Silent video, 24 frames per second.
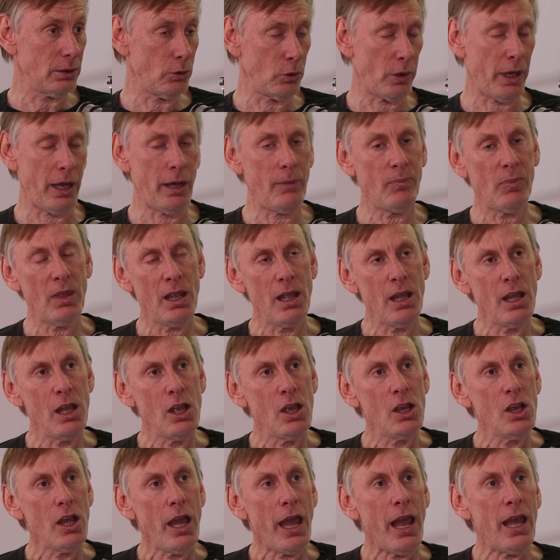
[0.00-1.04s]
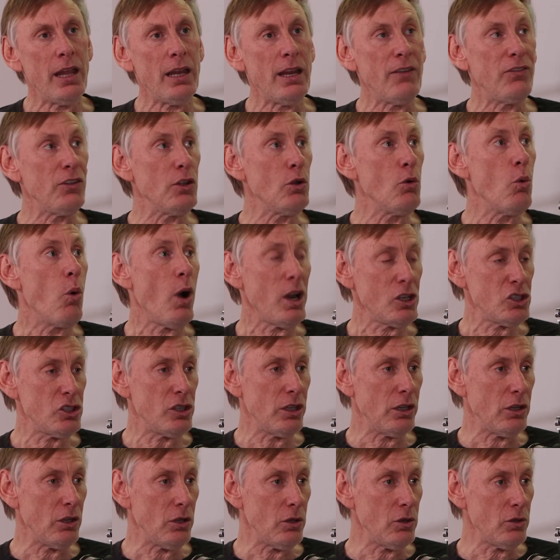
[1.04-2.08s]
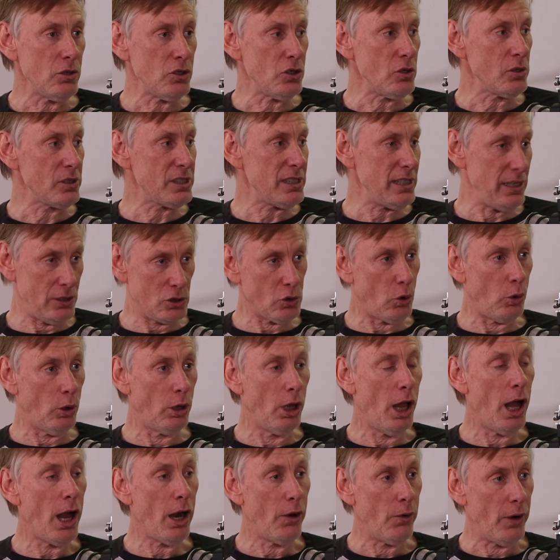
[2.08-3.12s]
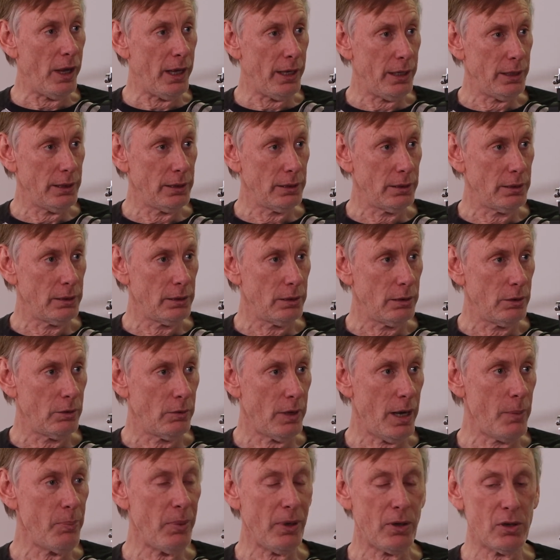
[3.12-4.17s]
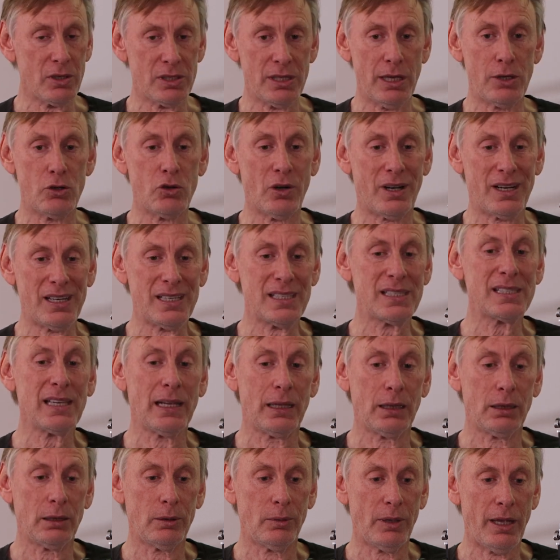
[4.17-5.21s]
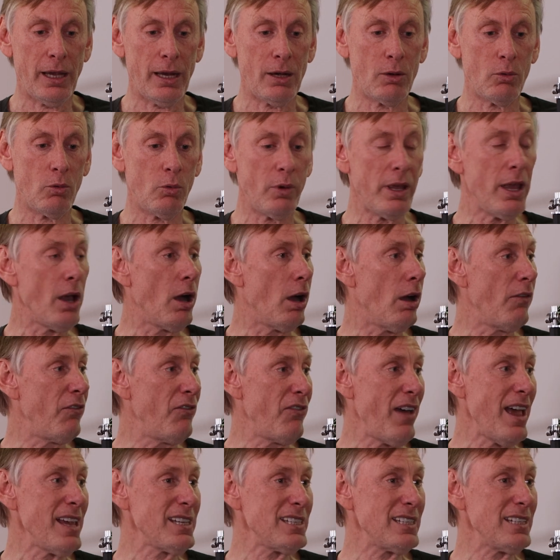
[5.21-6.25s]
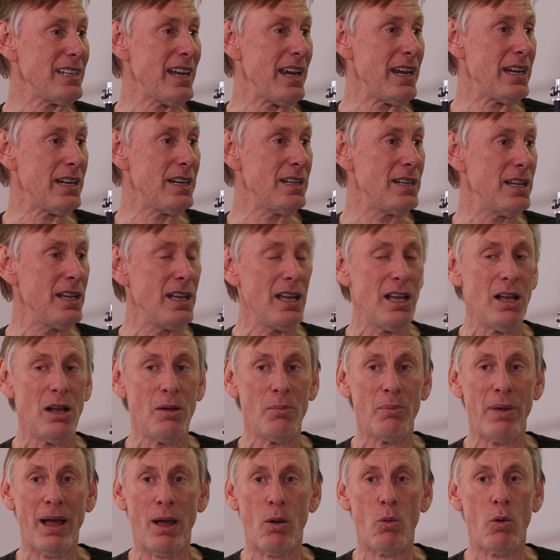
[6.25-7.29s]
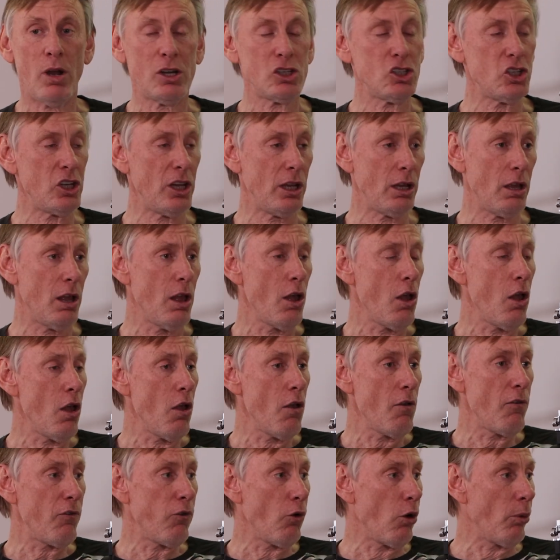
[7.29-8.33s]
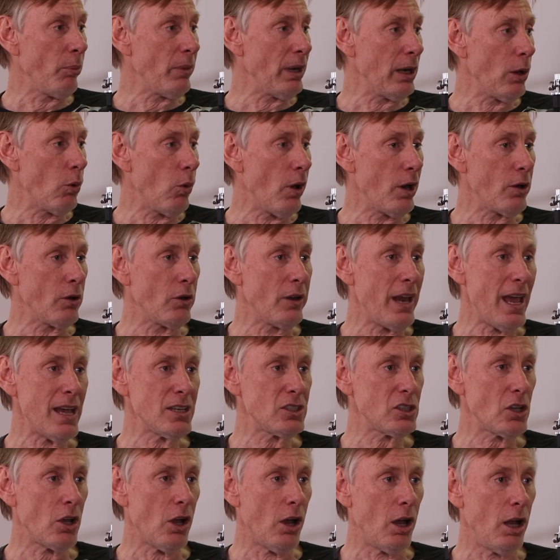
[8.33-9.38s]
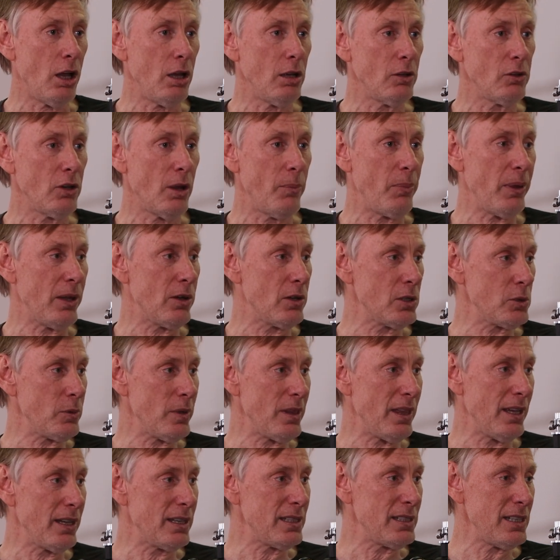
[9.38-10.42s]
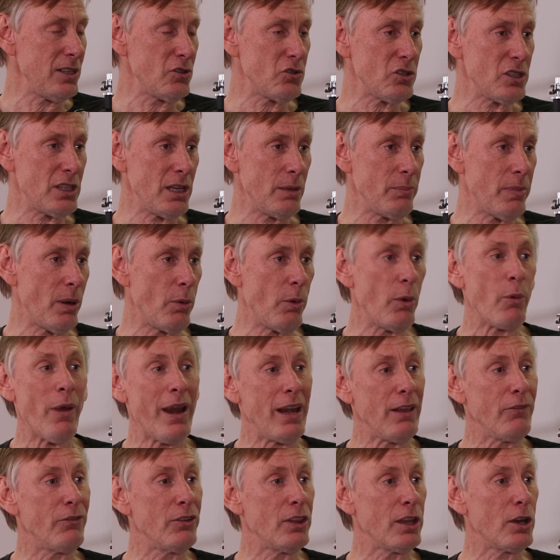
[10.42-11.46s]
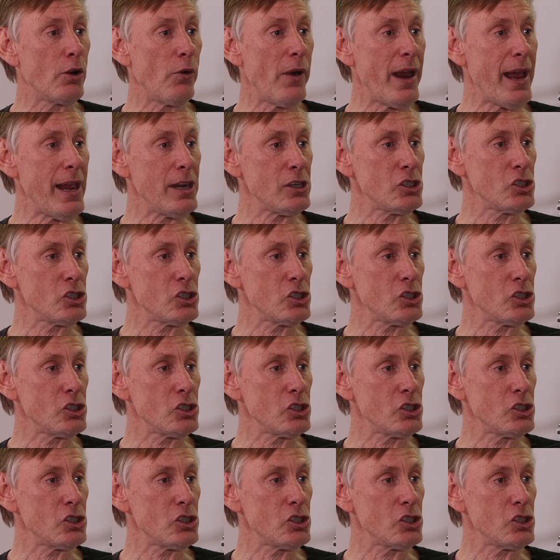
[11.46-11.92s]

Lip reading: Okay? And if you watch the news, you'll see it's all horror, right? Because they're trying to sell. And we are fascinated by watching Formula One or NASCAR, not because we think it's interesting, but we're waiting for the crash.